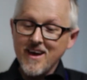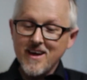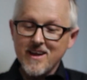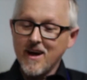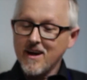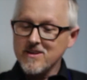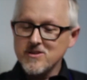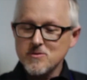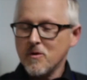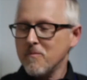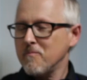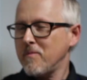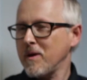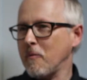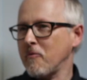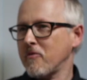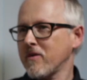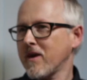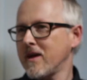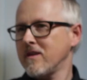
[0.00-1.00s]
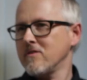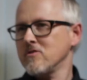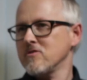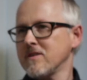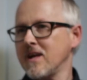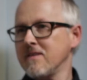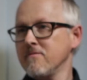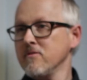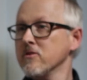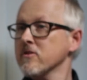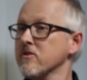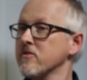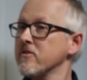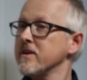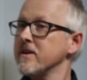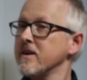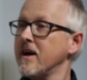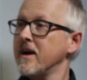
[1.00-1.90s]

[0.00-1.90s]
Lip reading: and I just want people to kind of just have a look at it.